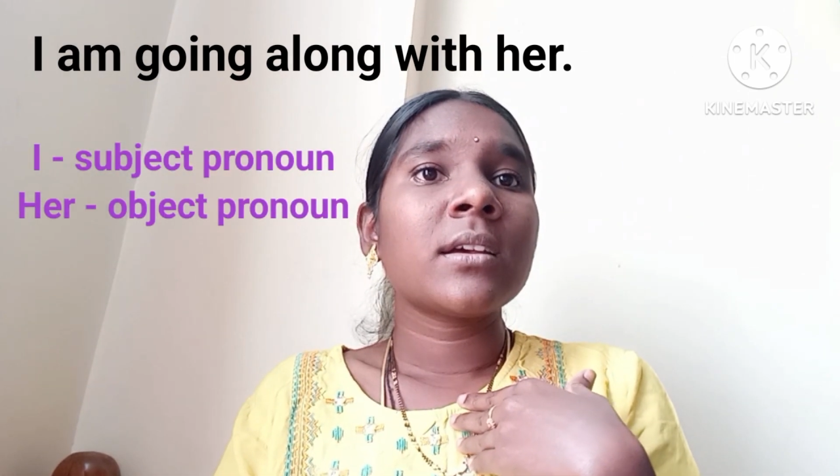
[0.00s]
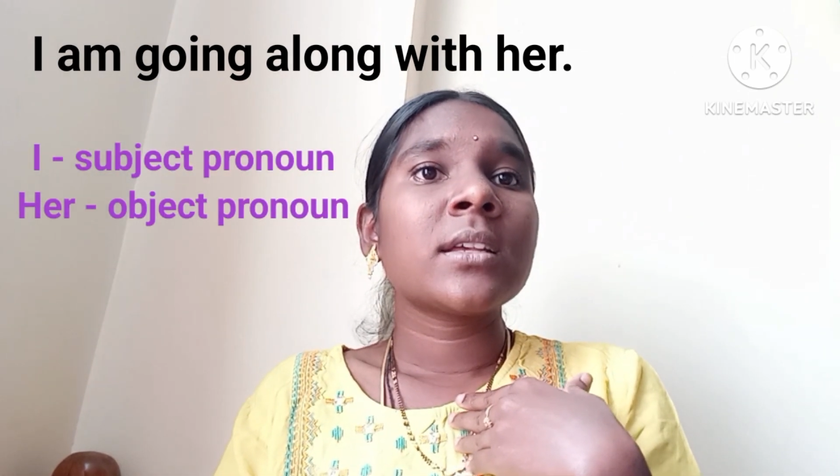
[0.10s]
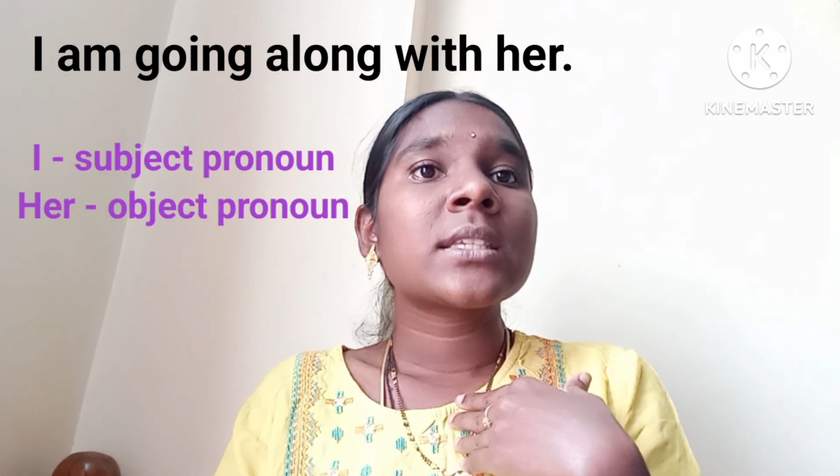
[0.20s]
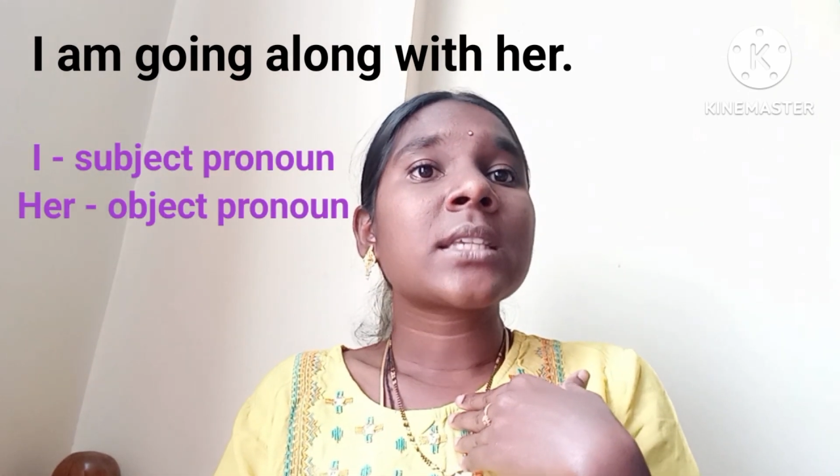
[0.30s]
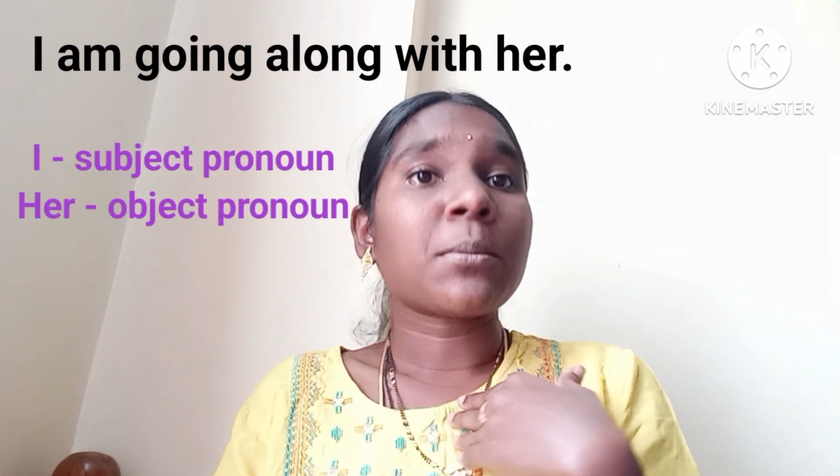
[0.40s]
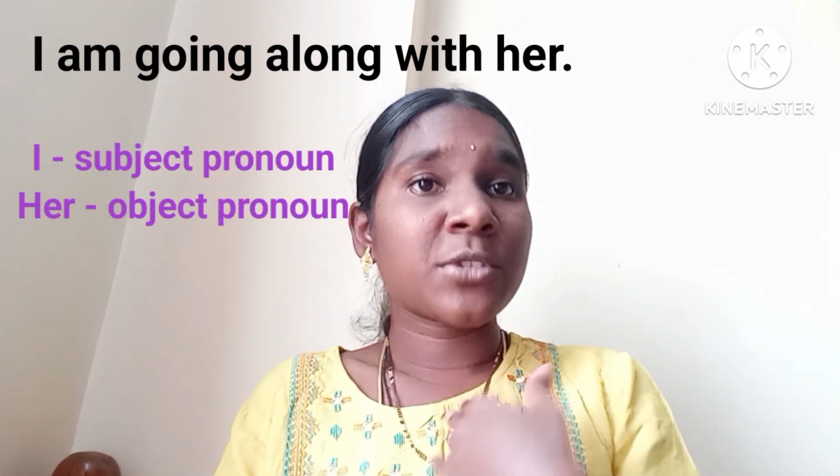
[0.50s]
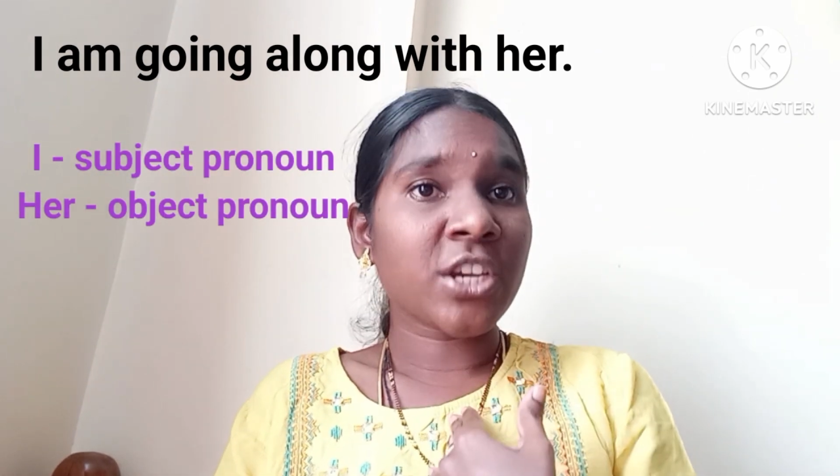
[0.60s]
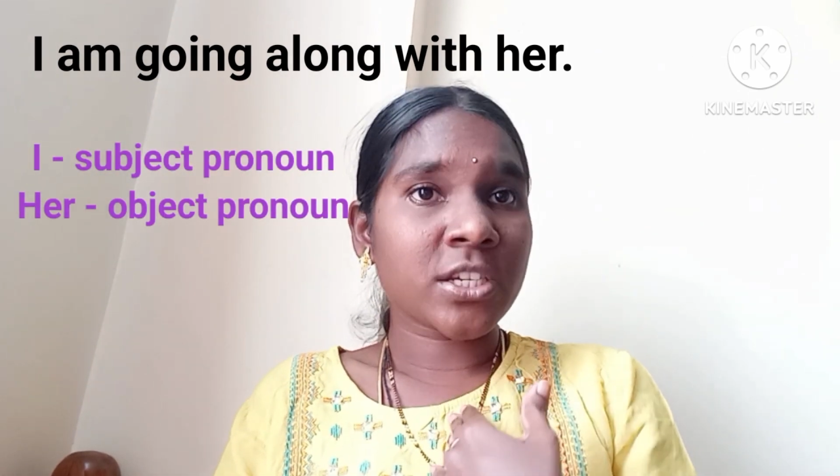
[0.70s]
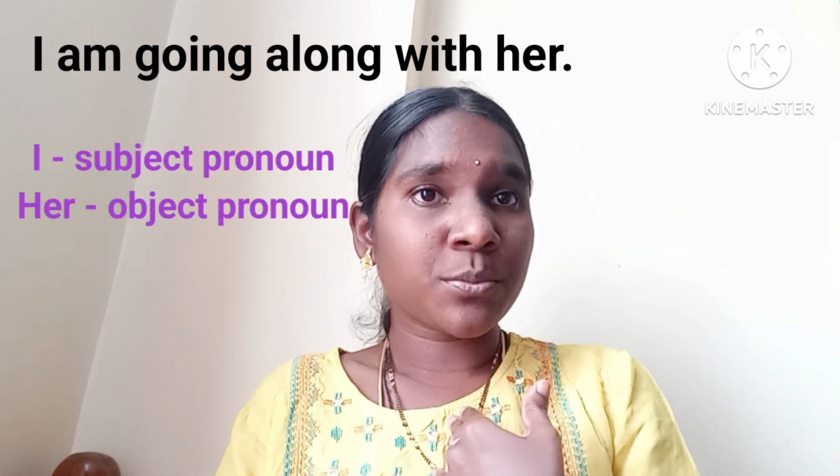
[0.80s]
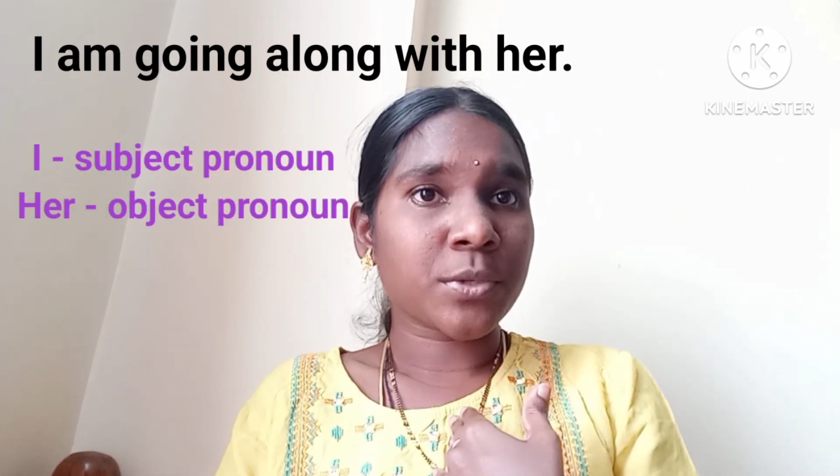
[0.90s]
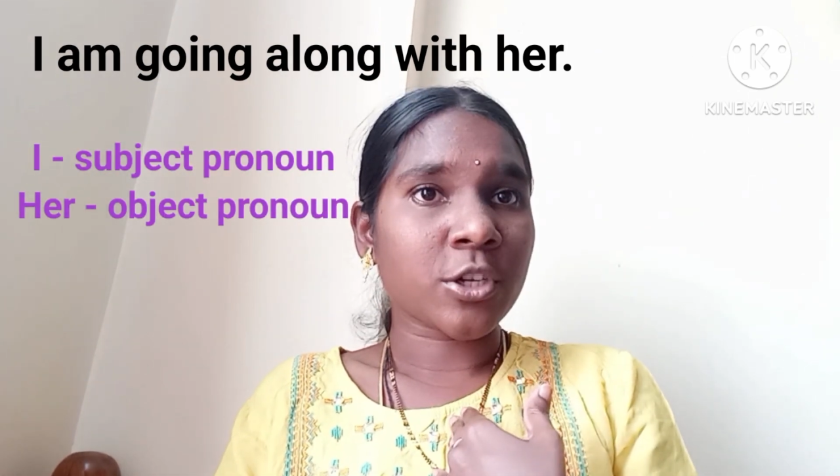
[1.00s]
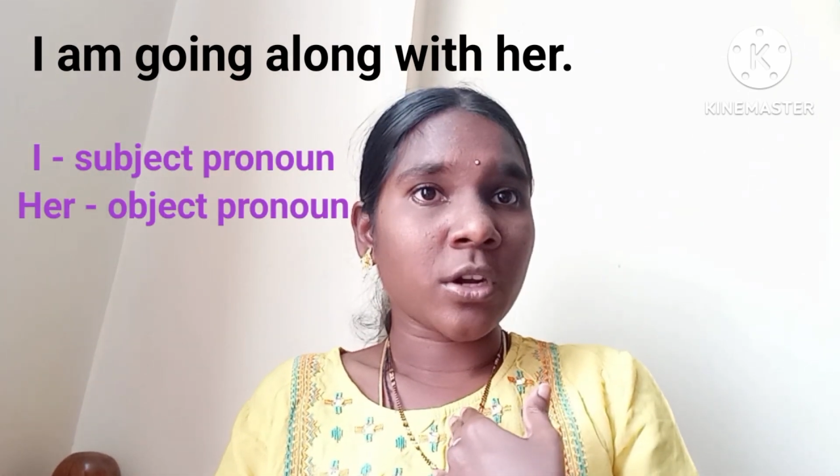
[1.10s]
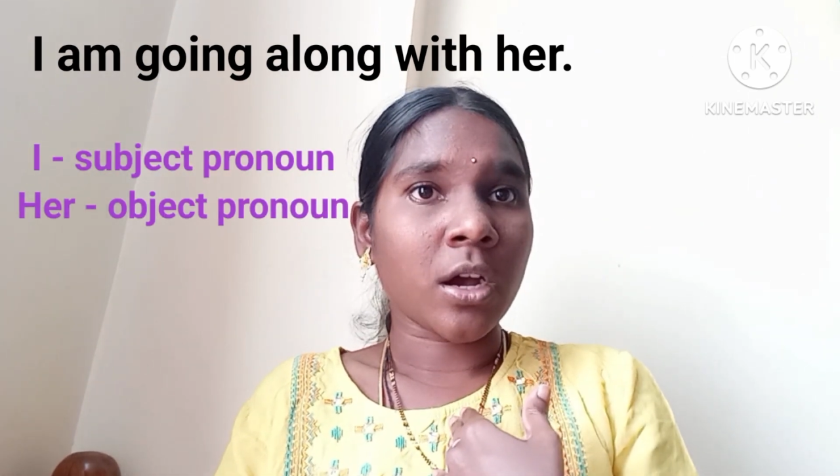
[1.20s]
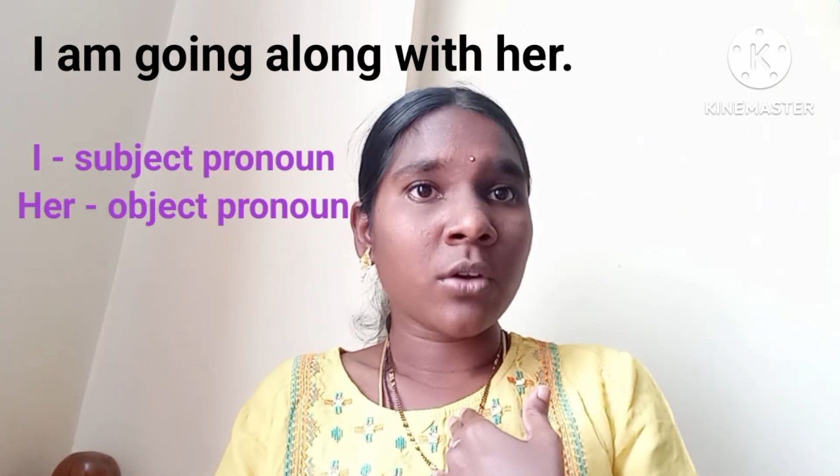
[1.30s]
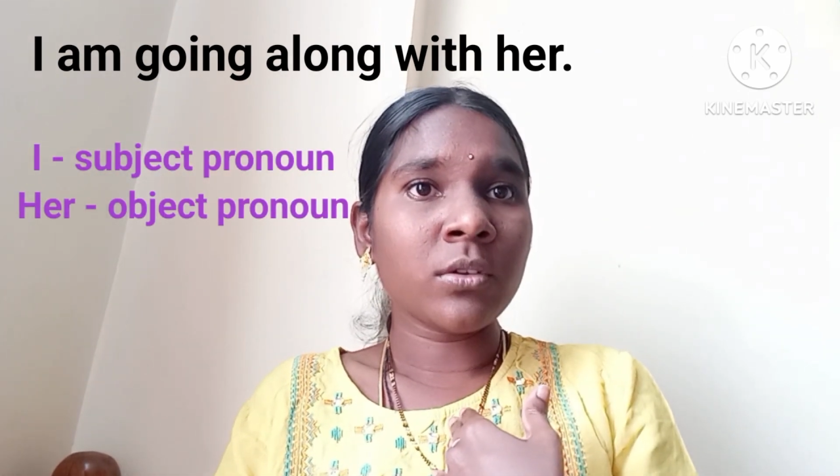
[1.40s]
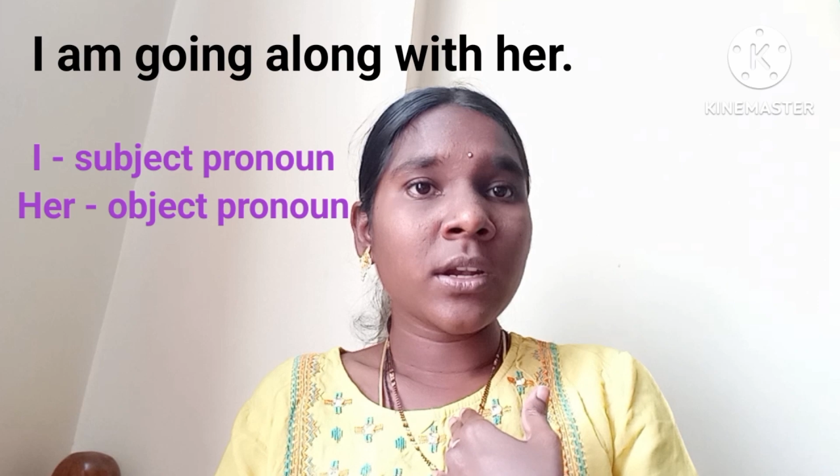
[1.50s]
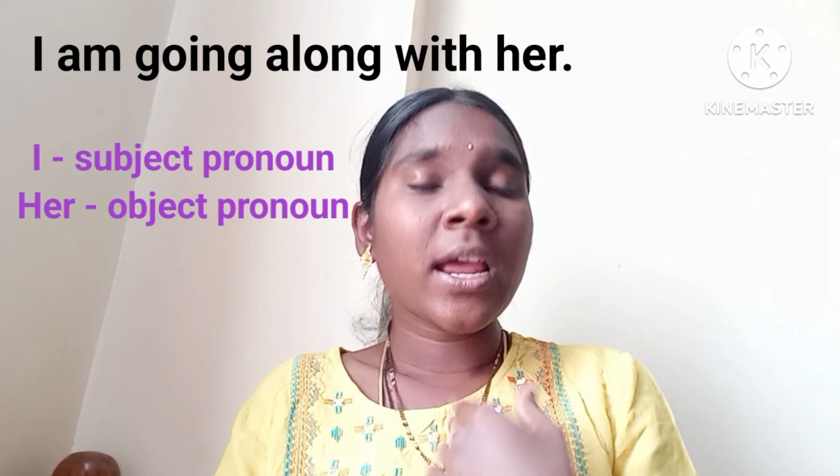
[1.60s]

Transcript: subject pronoun